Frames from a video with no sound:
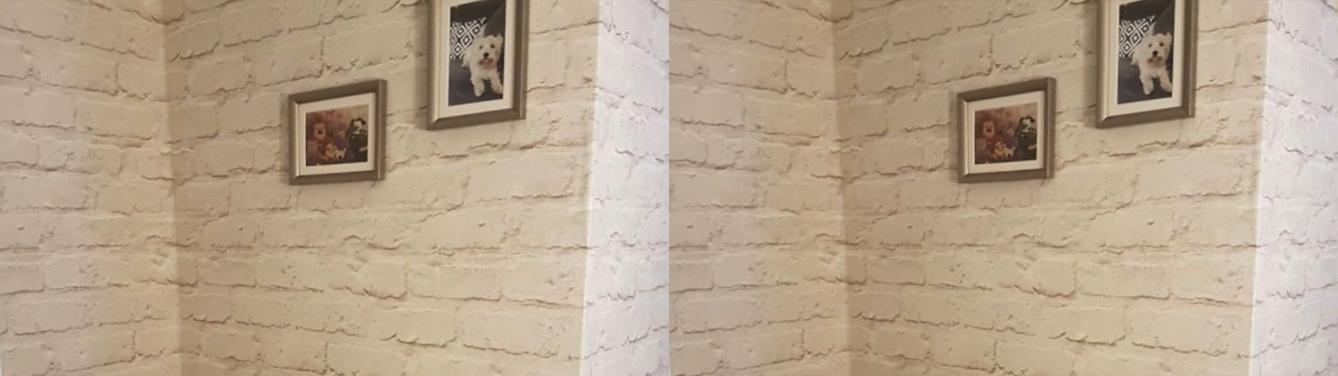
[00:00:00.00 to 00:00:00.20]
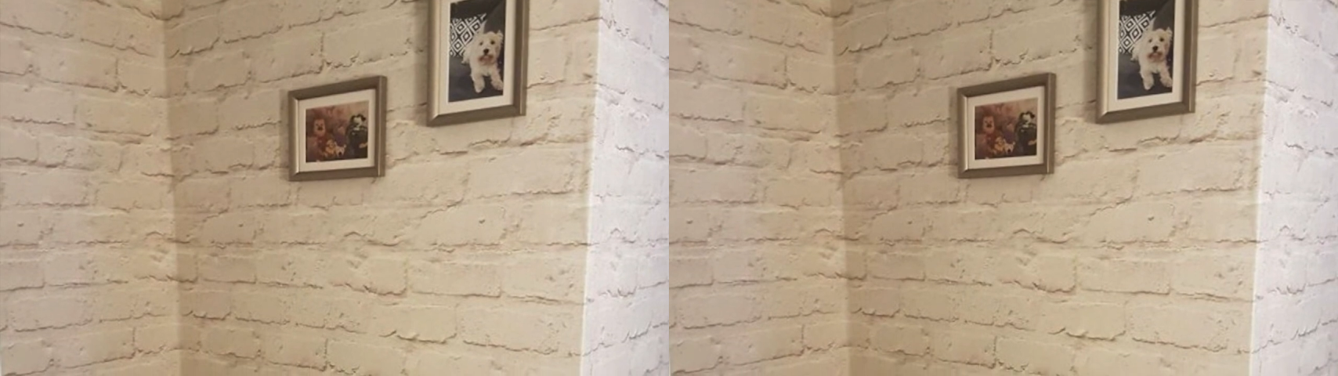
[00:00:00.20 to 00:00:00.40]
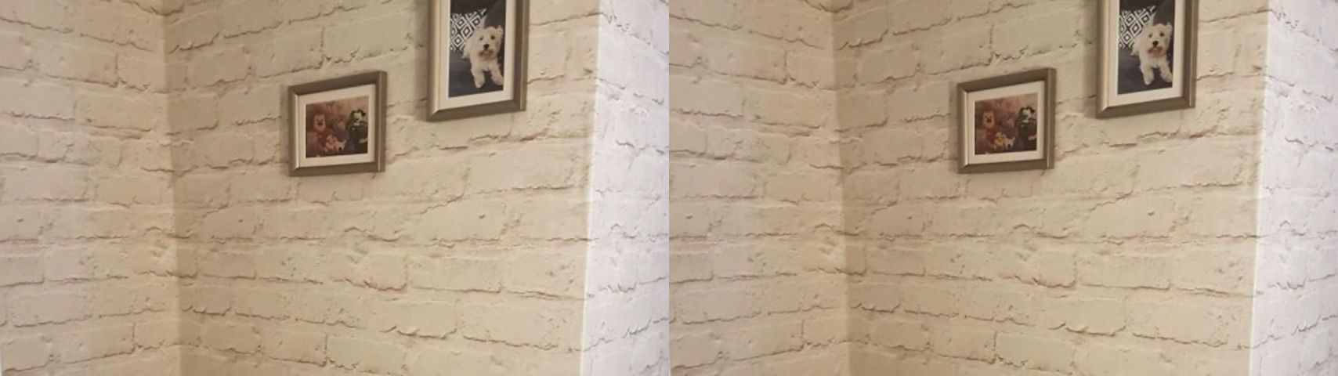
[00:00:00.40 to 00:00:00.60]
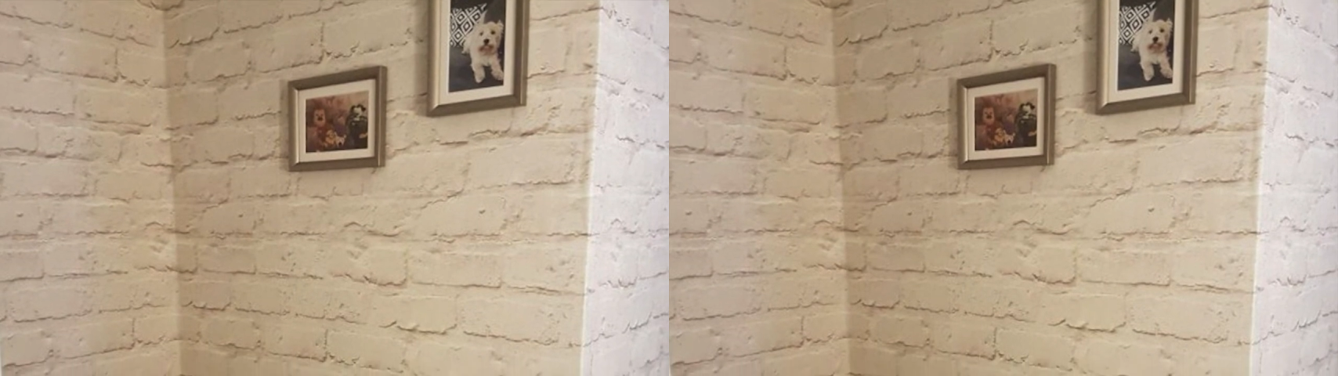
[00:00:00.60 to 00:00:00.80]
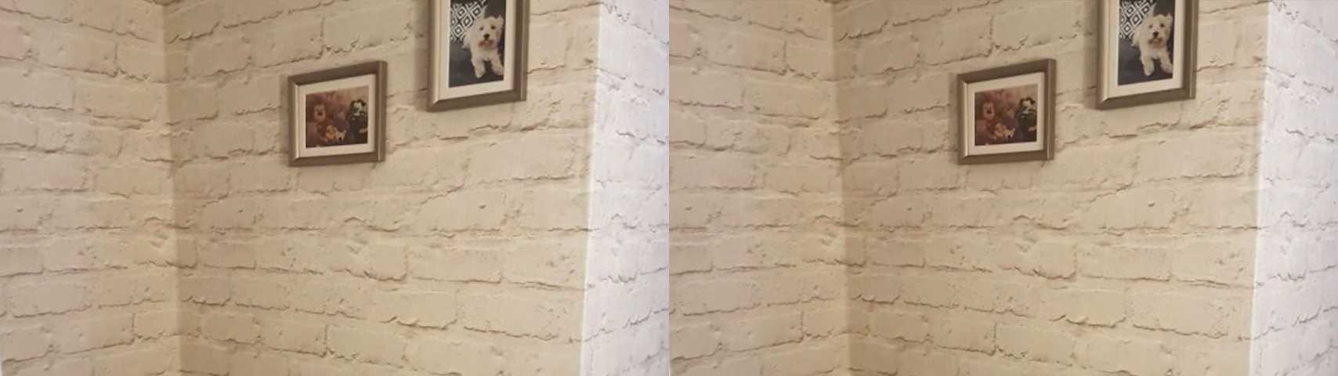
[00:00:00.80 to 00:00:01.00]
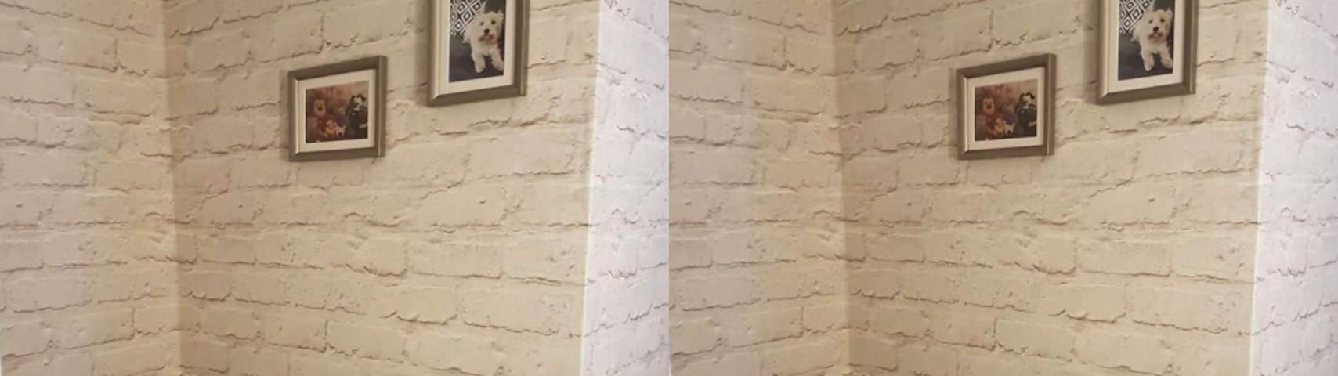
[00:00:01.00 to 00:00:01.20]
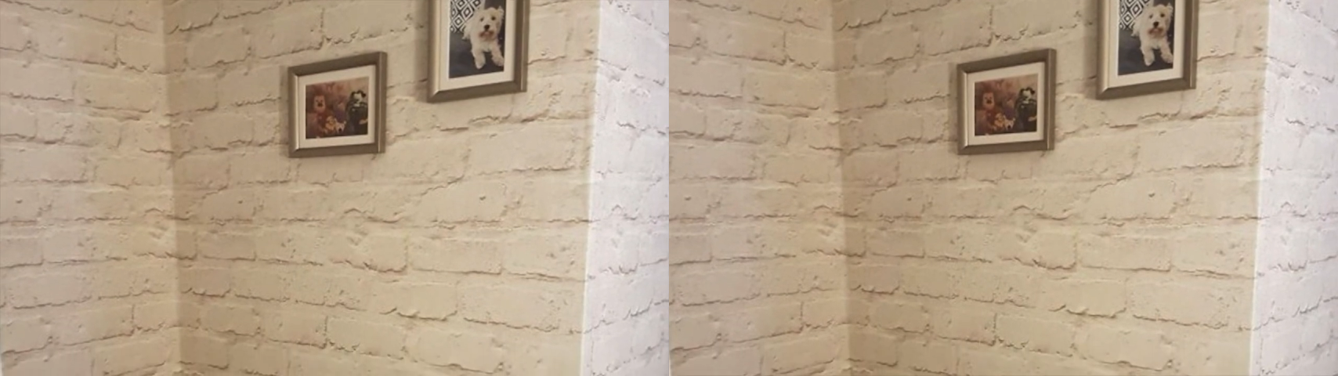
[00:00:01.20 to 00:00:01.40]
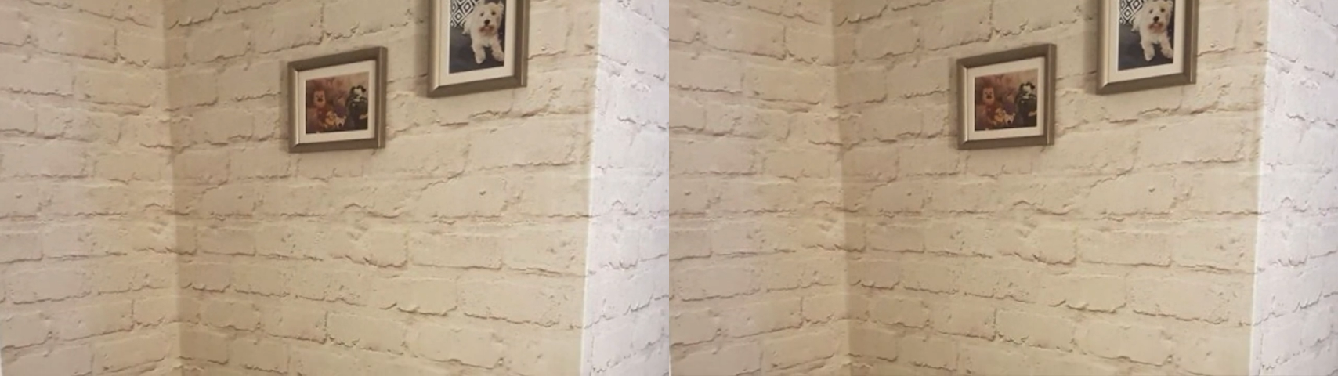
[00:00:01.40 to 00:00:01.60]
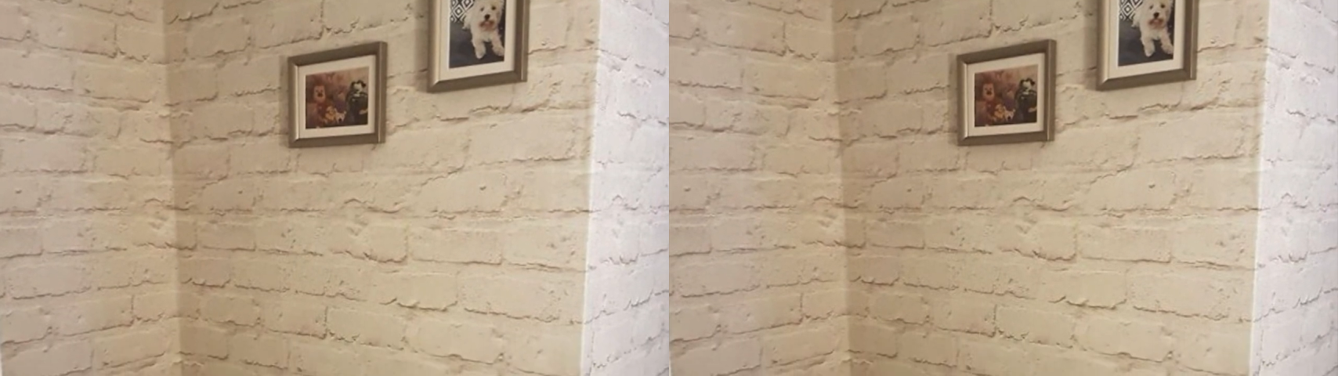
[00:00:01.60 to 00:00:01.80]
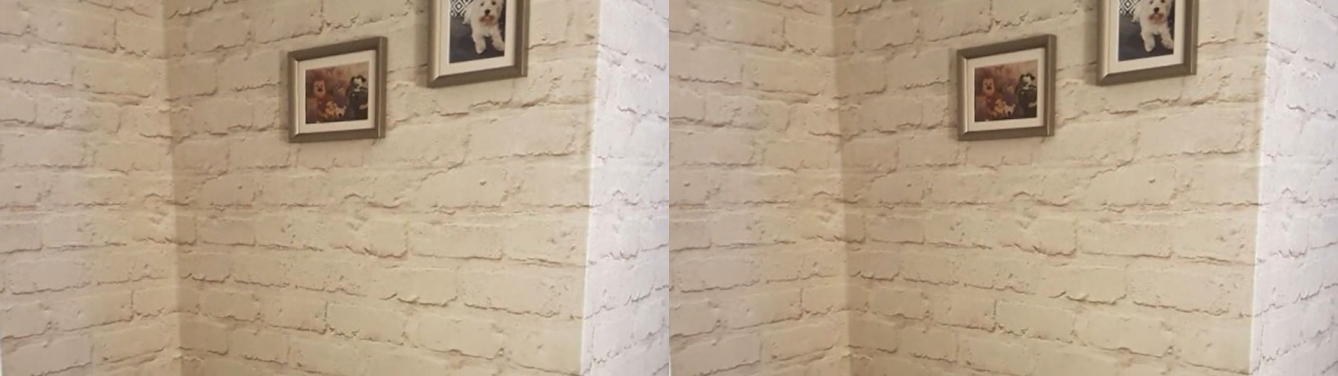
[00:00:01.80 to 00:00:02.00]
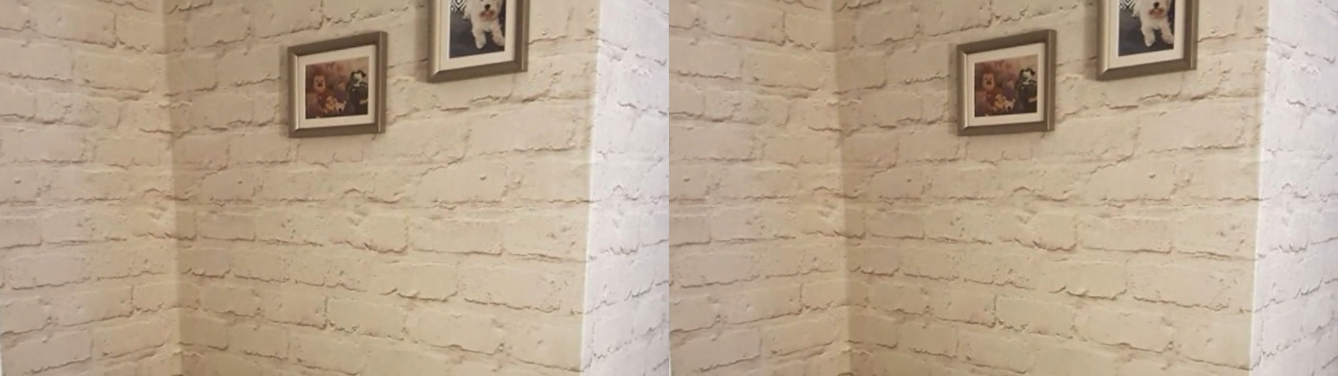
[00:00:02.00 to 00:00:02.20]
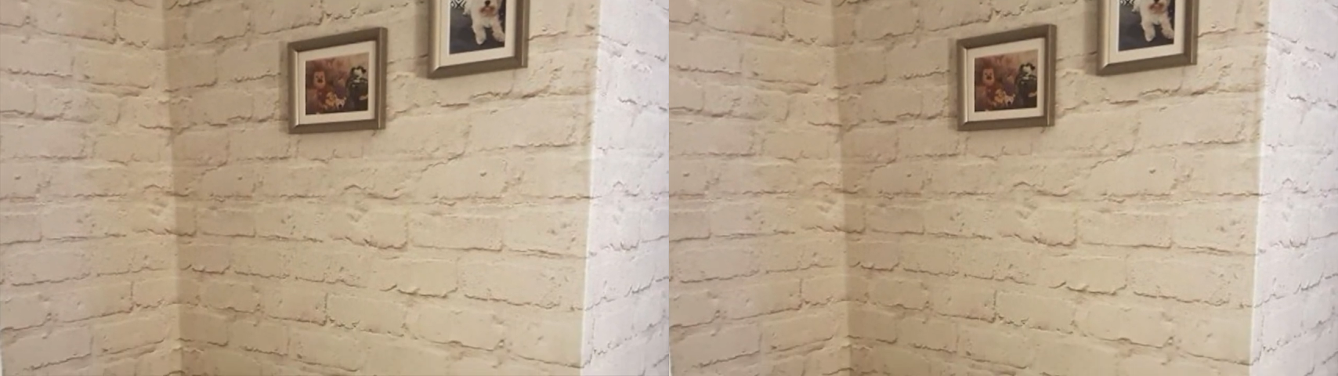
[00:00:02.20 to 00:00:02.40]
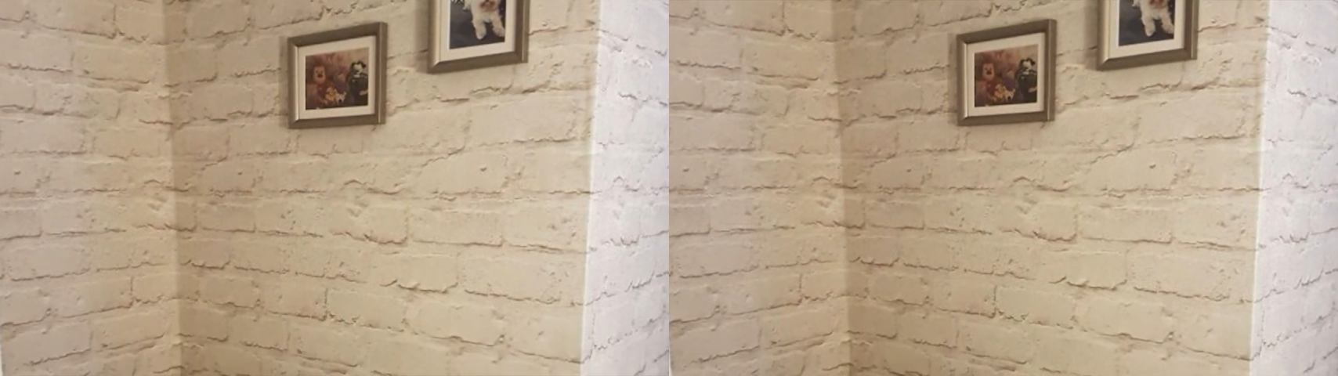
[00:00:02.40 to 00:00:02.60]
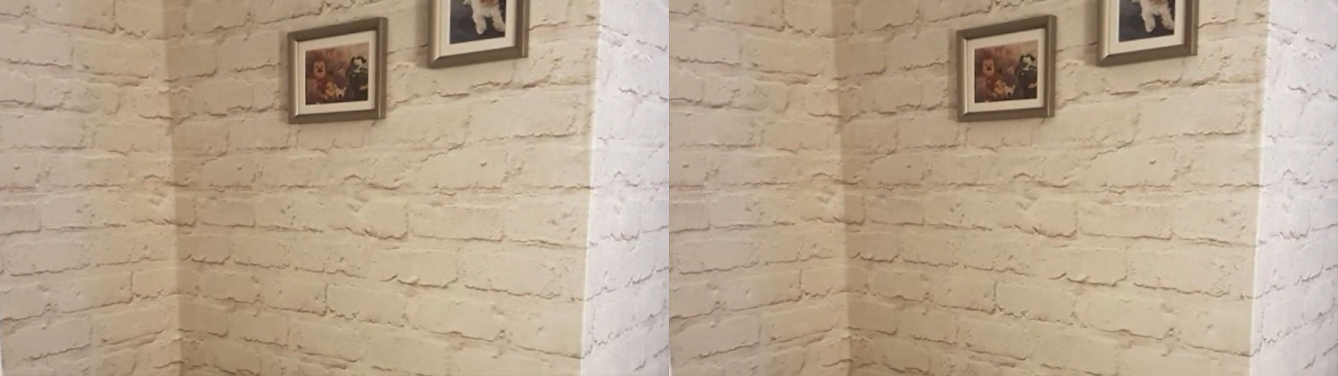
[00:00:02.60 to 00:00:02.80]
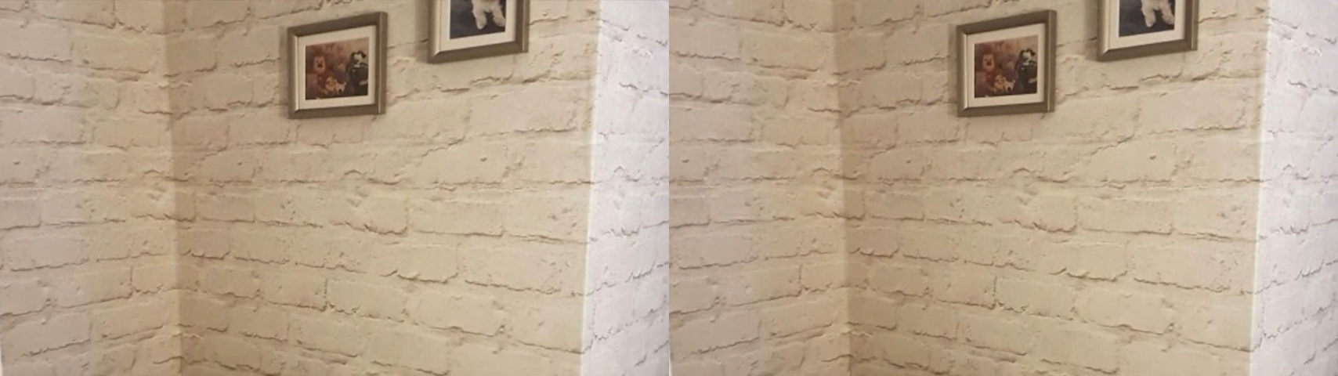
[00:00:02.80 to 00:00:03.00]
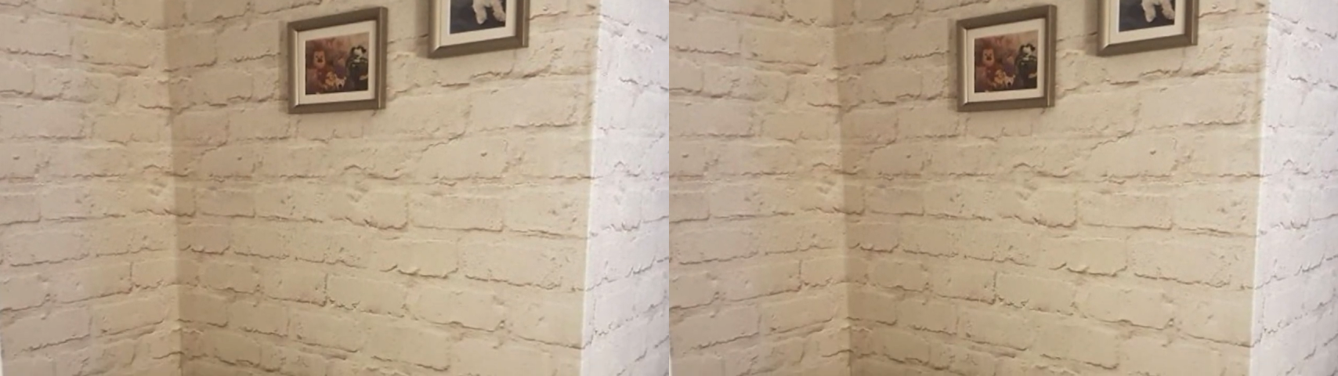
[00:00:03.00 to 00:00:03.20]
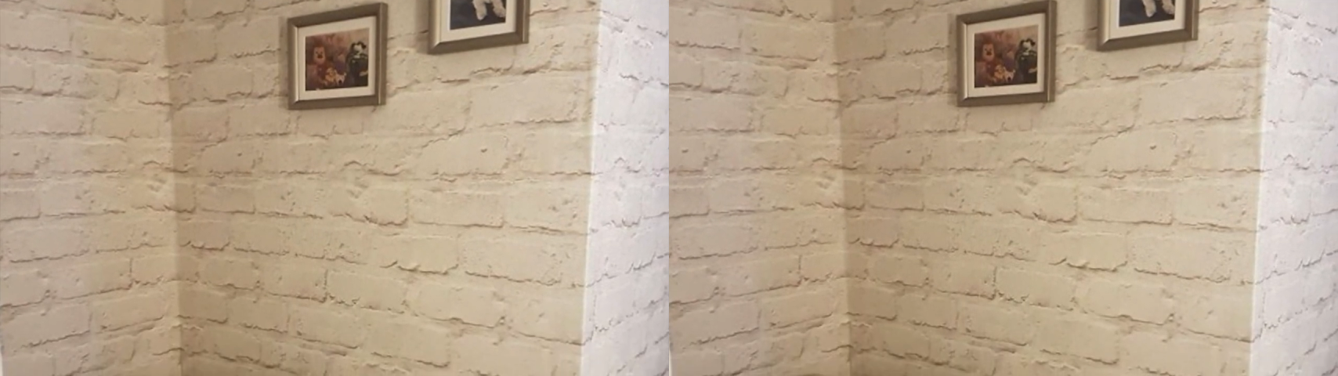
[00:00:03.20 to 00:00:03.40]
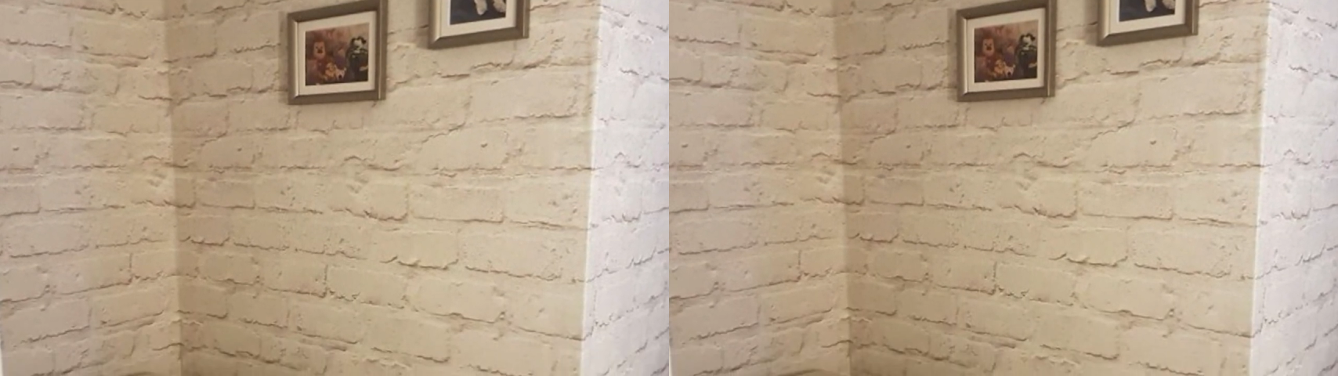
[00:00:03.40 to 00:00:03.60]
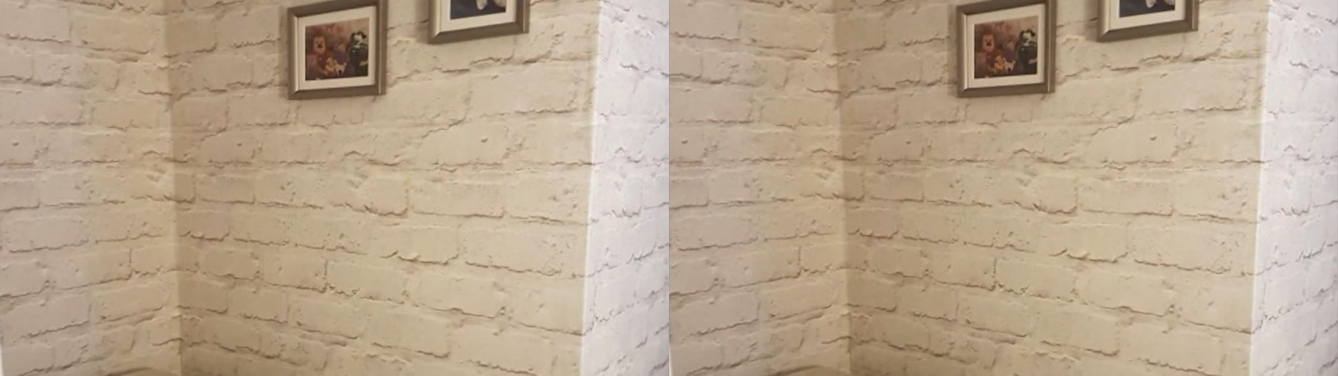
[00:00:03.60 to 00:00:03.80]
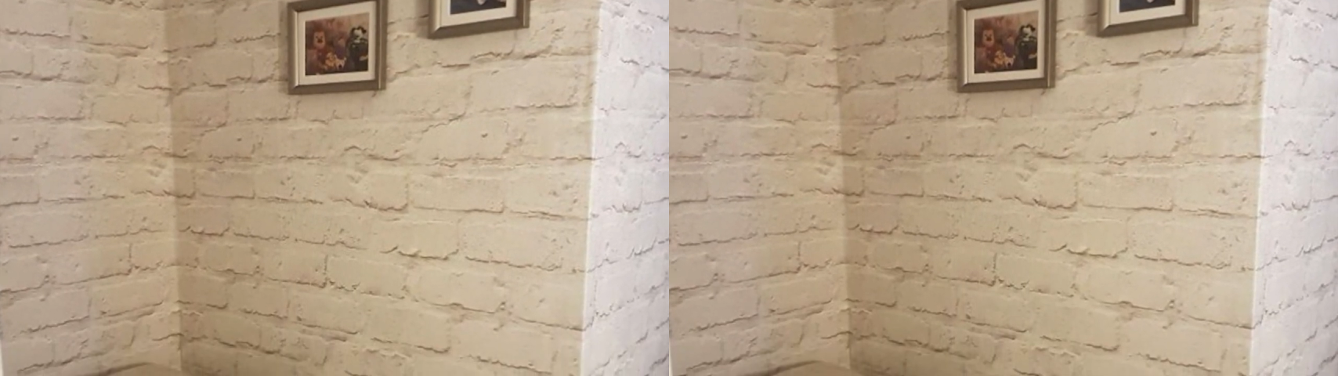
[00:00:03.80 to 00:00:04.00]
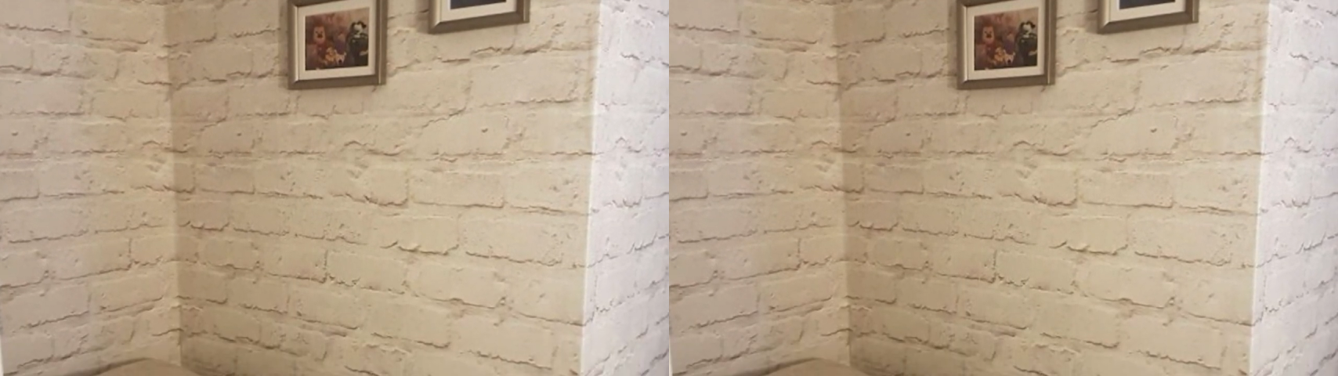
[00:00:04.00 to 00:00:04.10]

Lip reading: [unreadable: no face in view]